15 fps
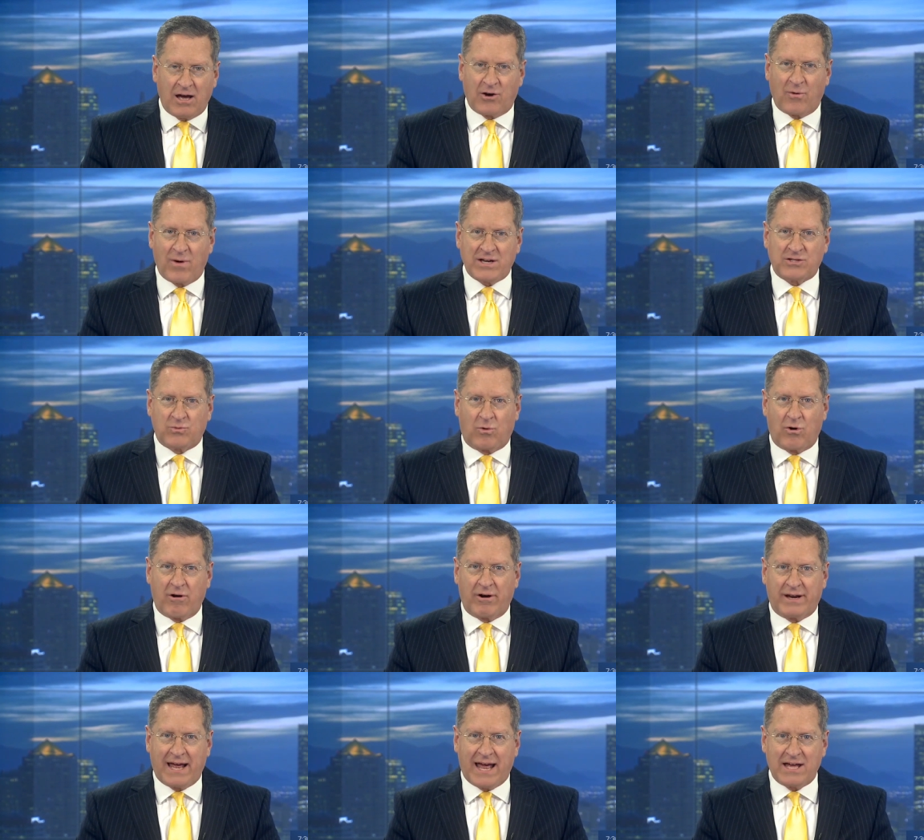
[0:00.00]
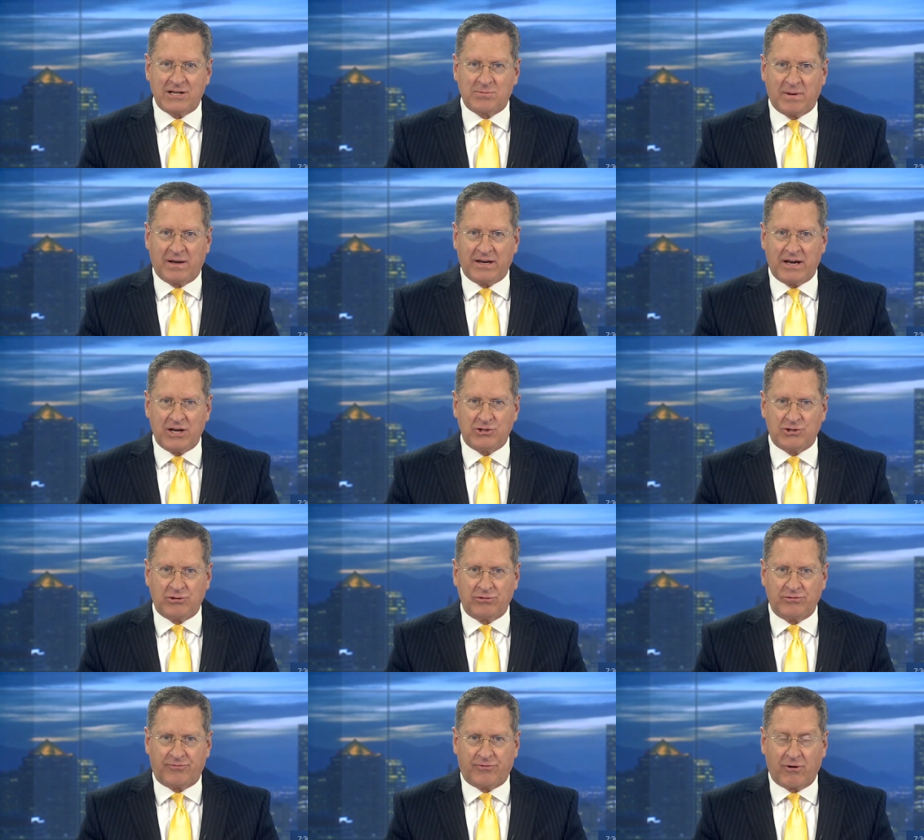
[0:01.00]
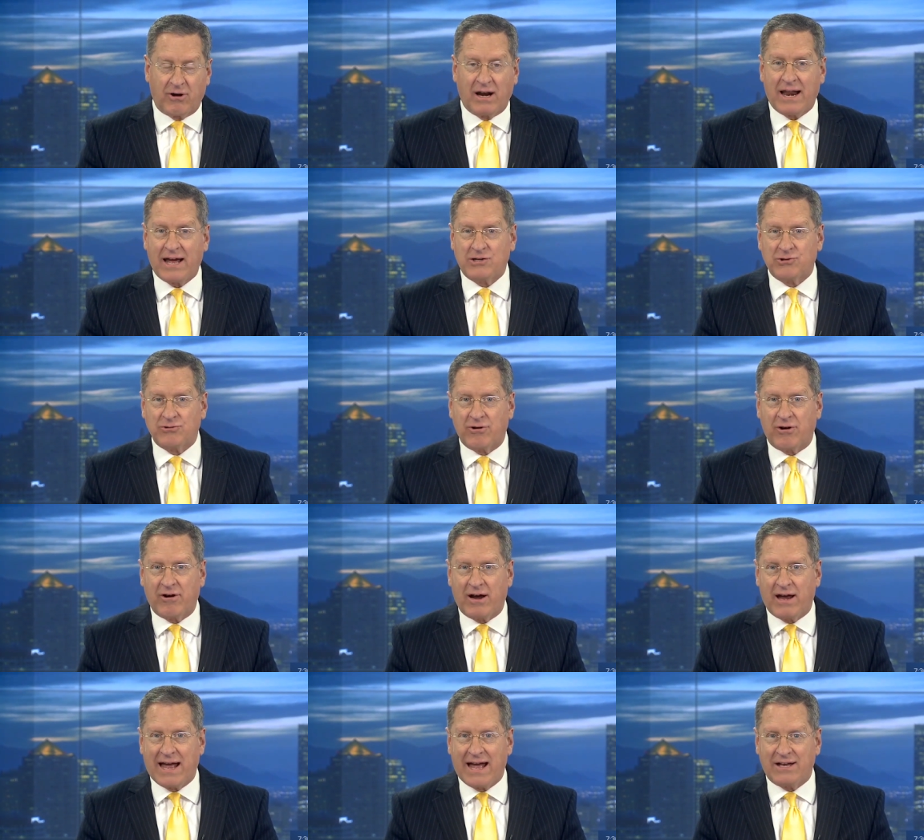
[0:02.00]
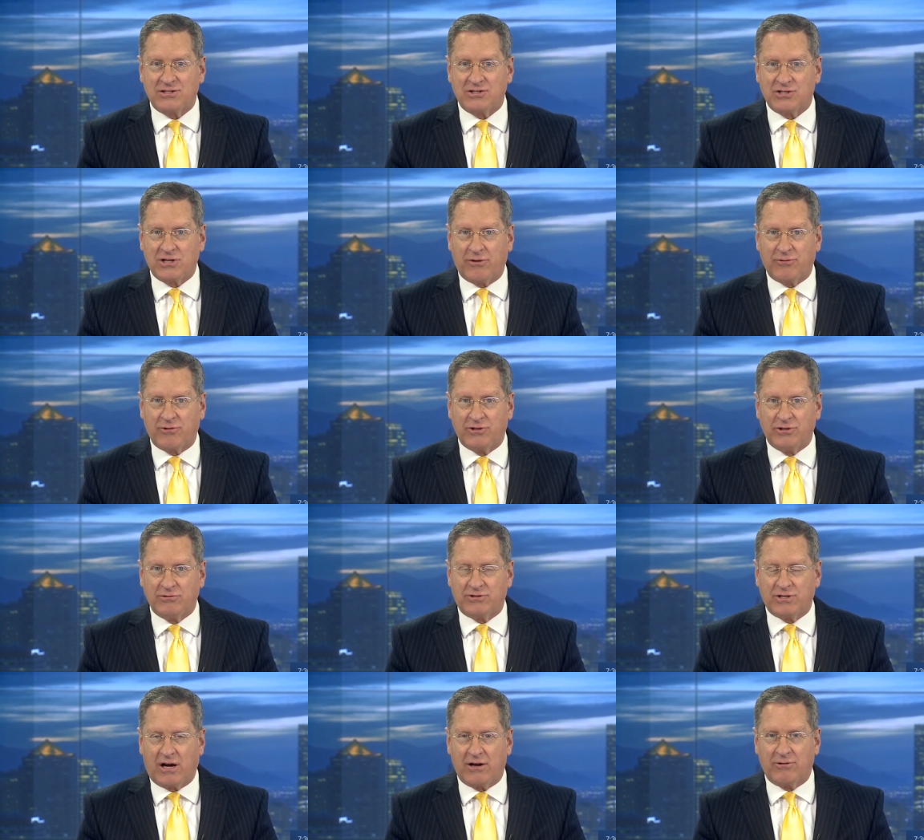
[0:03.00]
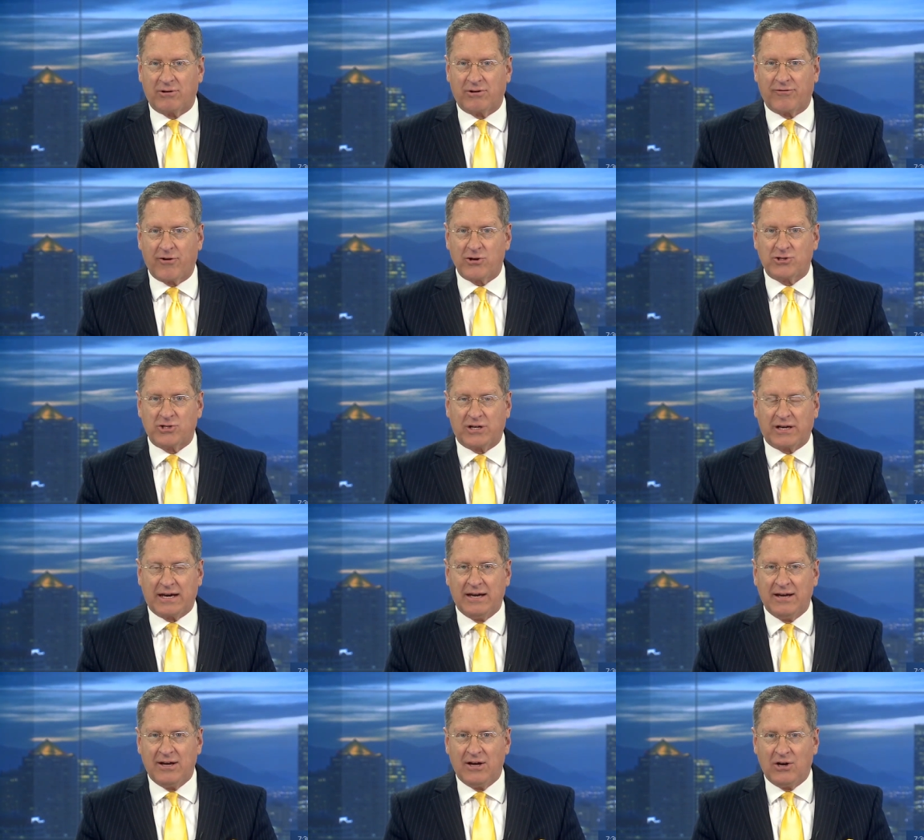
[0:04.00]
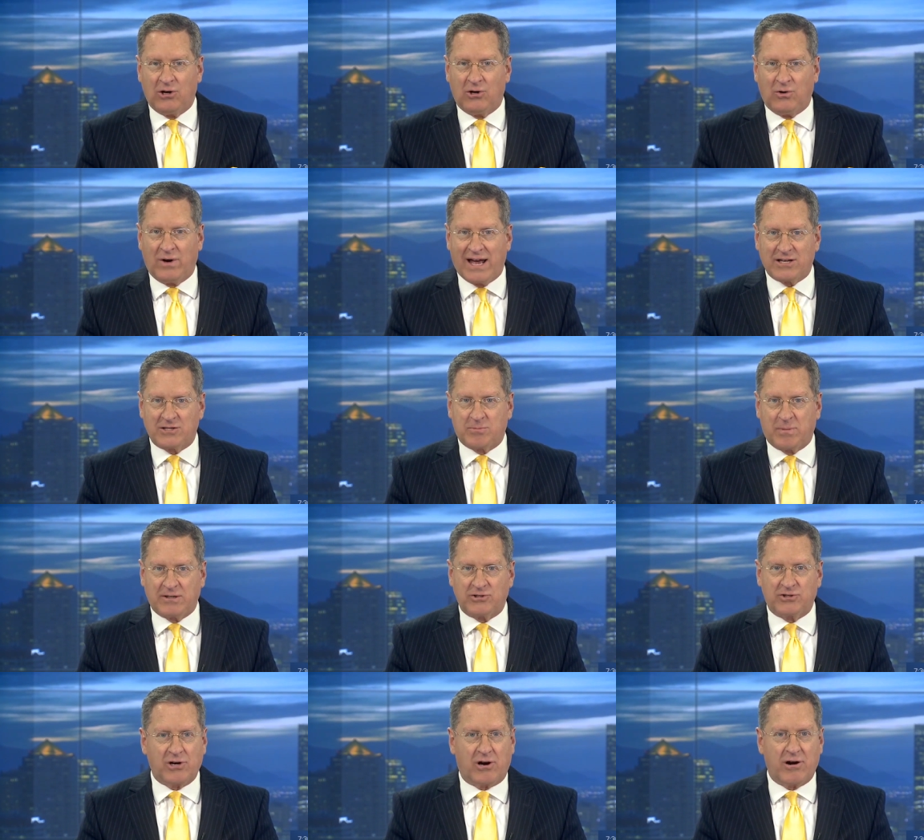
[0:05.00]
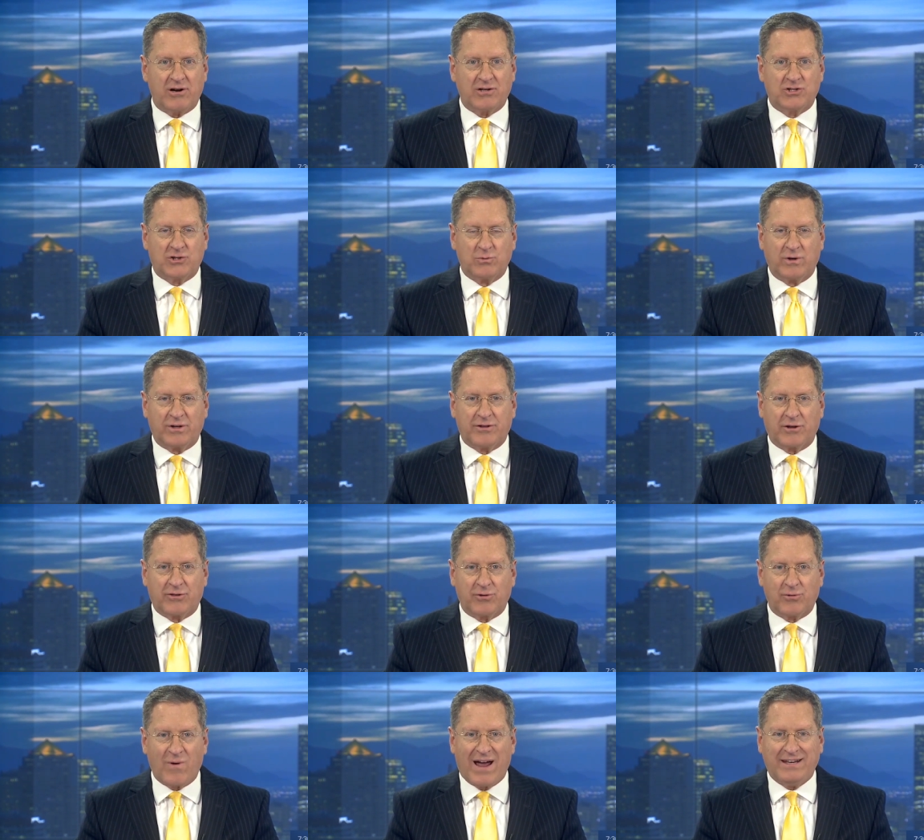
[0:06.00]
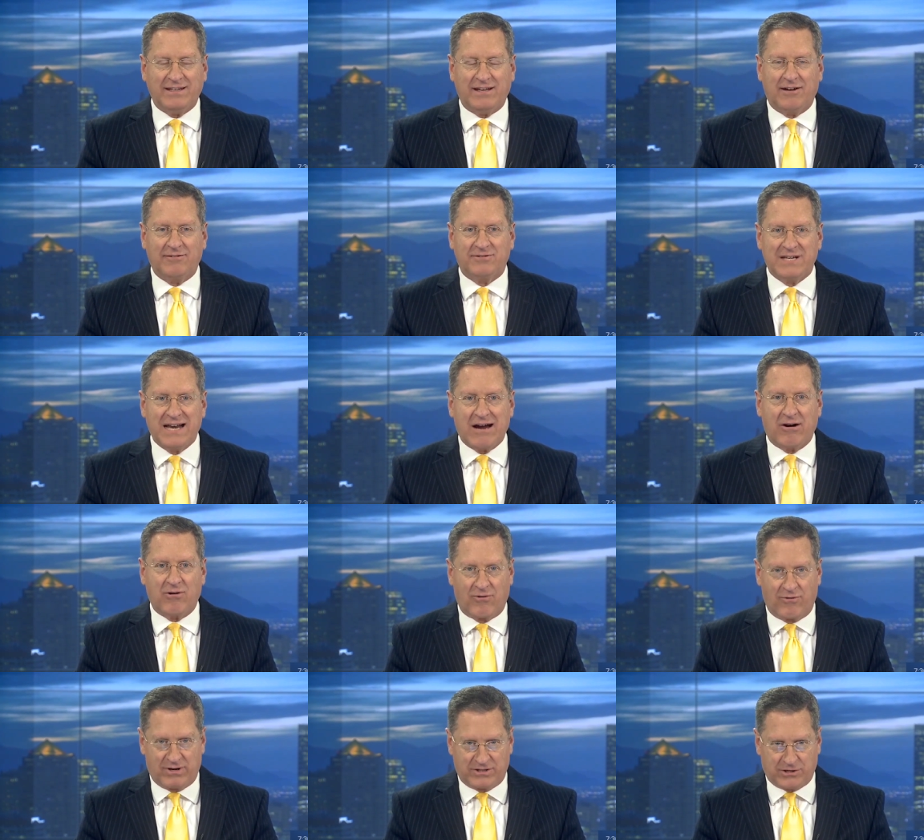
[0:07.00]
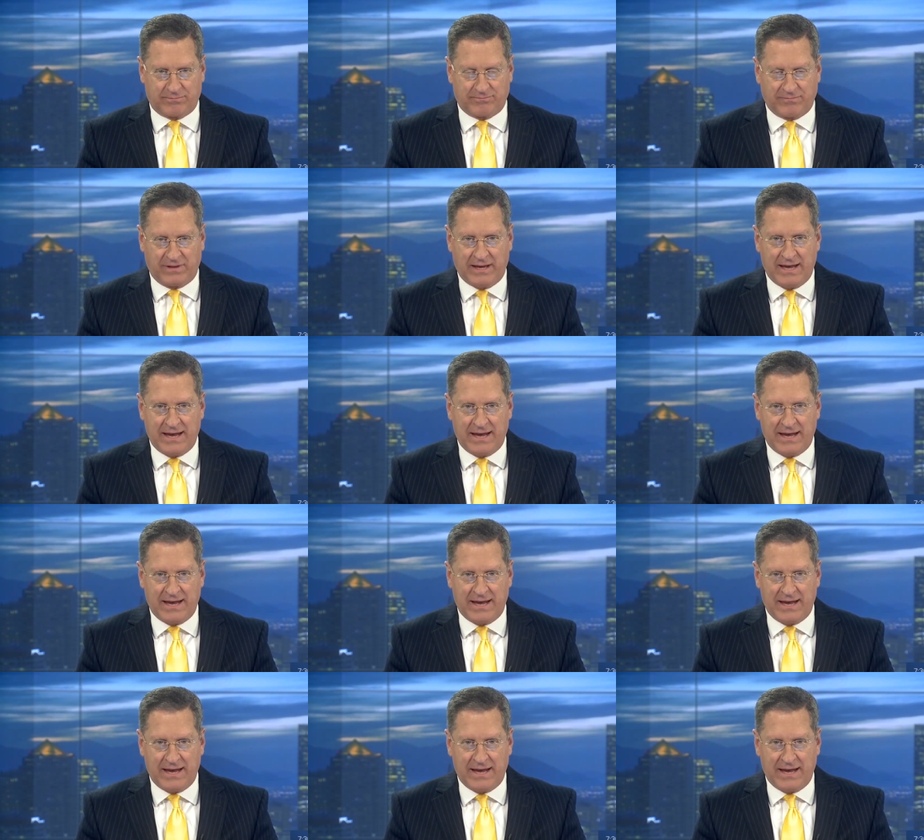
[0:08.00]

An arrest warrant has been issued for a lecturer at Southern Utah University who has been charged with a threat of terrorism.